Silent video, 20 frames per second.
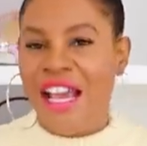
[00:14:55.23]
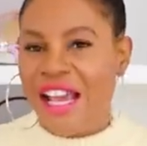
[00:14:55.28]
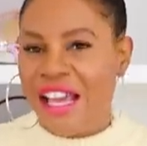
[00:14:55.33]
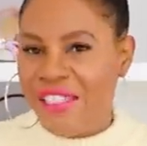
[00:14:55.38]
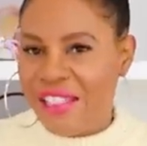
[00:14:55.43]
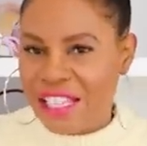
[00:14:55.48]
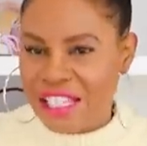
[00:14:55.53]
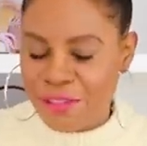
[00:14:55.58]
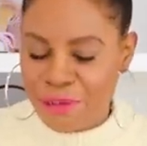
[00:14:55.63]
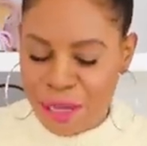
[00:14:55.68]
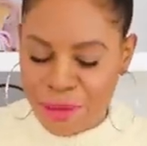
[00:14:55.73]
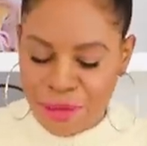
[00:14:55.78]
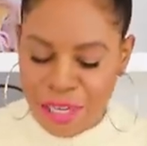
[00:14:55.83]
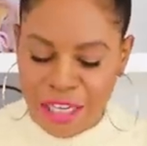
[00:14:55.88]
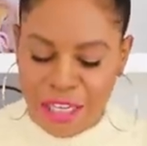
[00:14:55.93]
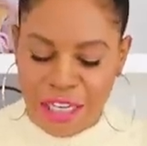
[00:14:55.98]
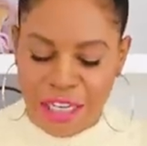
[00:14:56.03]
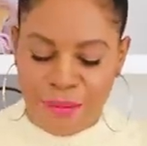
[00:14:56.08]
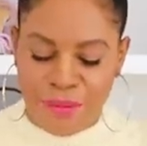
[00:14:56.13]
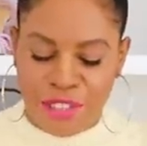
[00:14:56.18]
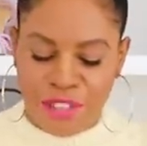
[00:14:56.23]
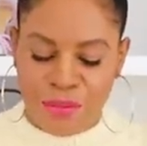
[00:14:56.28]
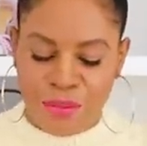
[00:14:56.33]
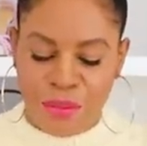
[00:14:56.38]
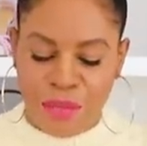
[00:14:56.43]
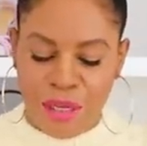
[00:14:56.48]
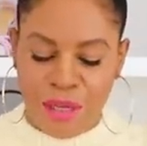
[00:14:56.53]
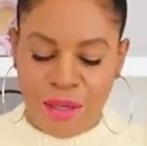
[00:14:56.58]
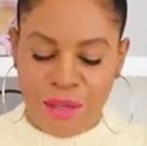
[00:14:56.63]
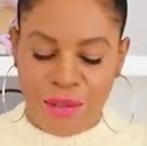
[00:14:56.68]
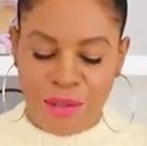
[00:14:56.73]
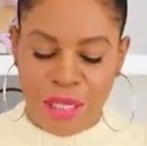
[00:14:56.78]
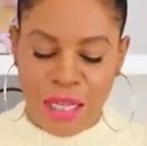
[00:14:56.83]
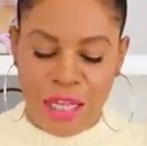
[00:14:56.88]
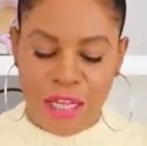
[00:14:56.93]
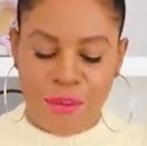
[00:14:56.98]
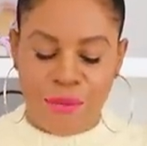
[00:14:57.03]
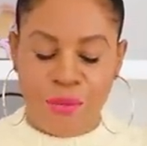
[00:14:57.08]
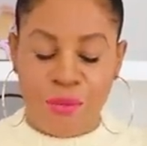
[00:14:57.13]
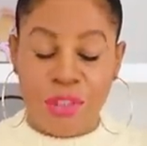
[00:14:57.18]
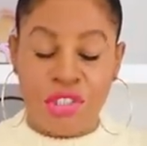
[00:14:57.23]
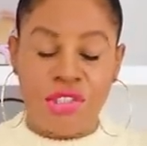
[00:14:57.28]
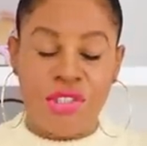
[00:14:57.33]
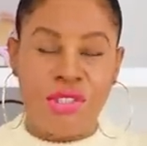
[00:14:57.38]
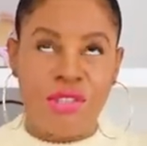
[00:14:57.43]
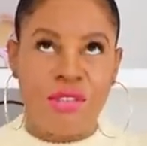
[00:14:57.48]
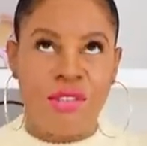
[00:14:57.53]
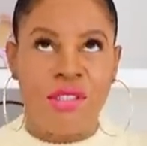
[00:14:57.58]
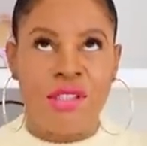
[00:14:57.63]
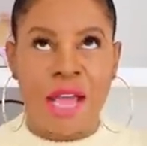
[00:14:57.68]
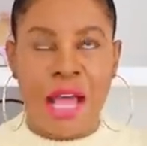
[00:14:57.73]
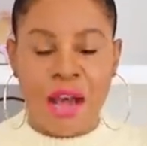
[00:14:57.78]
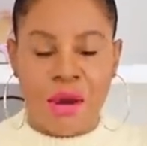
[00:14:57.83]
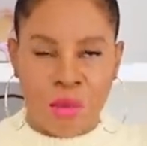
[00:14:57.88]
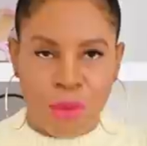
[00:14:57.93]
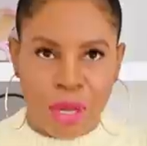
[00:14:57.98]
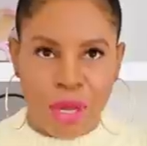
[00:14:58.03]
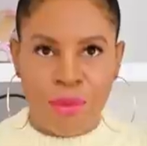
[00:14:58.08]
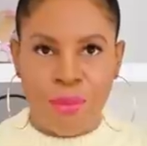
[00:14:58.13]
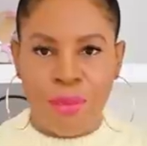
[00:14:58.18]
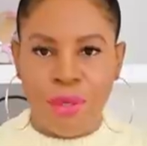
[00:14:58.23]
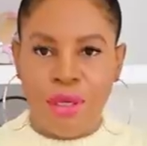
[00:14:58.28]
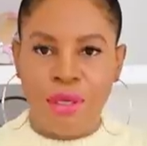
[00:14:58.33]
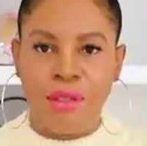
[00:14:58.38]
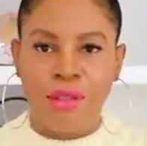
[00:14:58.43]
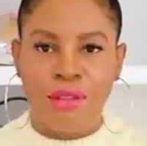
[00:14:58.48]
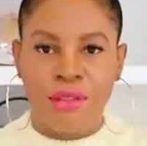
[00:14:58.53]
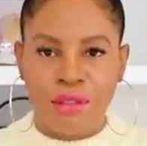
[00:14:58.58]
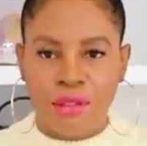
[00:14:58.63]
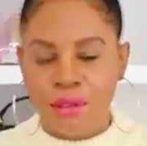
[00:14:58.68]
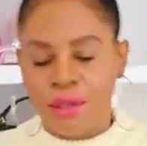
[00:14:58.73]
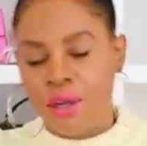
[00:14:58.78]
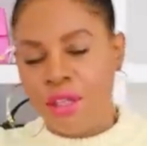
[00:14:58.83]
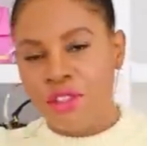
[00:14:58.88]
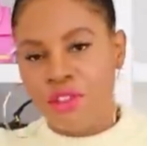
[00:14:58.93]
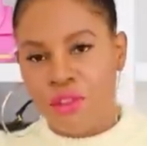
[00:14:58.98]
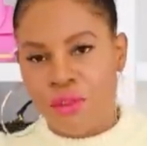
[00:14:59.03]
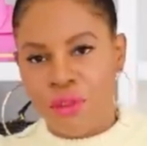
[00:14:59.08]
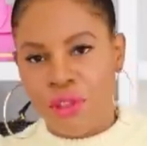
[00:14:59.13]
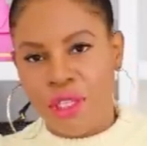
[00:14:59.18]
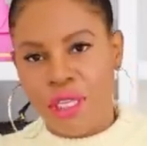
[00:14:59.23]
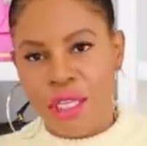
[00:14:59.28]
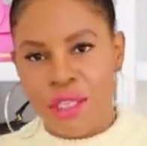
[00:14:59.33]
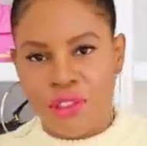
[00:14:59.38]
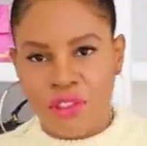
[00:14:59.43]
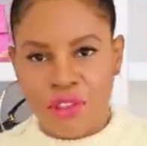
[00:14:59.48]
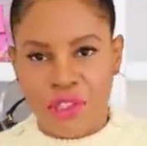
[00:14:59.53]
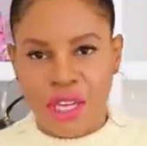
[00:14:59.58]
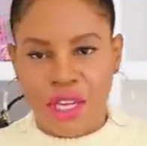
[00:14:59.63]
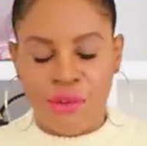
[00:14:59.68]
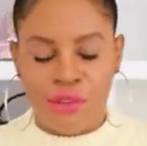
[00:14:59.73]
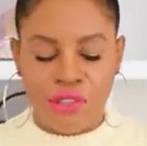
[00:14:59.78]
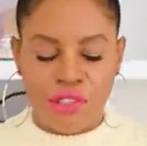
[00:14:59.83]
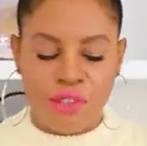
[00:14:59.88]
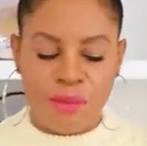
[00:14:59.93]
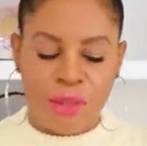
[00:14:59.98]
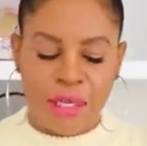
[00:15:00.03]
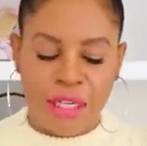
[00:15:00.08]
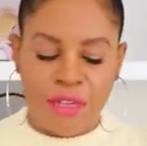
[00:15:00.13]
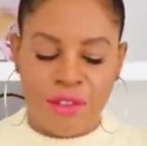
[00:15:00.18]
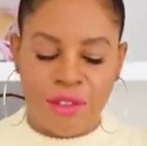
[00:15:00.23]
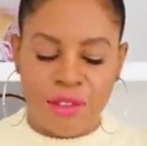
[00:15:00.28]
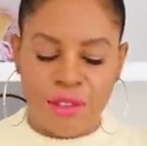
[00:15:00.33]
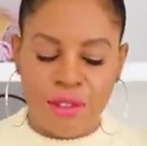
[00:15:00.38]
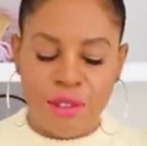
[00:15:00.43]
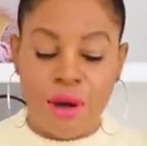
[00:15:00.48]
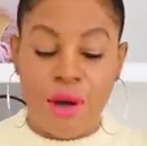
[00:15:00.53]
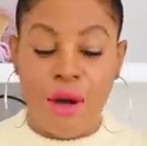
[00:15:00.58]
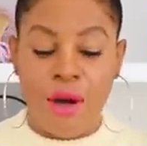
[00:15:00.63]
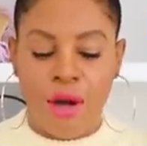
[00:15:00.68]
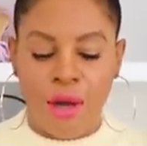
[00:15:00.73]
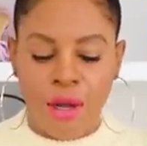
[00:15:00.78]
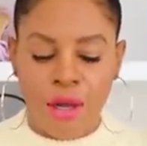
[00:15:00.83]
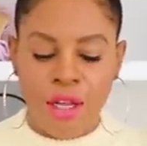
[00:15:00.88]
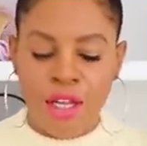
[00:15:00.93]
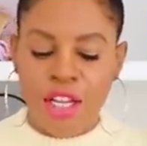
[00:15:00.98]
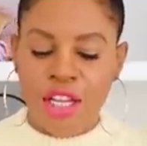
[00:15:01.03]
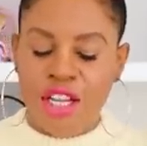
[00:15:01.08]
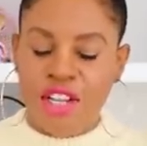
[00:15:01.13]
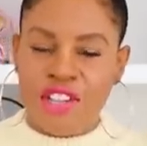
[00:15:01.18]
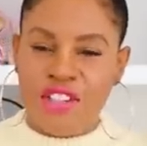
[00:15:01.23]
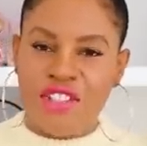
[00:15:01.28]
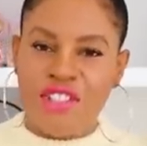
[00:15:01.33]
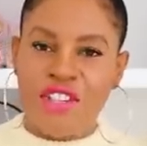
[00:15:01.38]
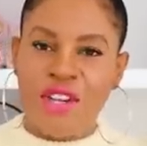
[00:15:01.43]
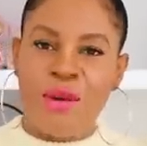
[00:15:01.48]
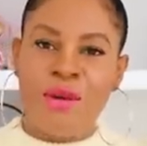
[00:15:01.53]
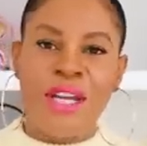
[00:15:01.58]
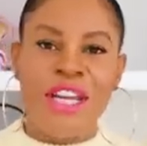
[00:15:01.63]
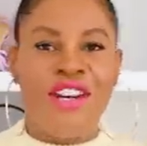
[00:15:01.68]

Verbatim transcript: And that's my maiden name as well, um, which is Awe, but also in the English language it's pronounced awe. So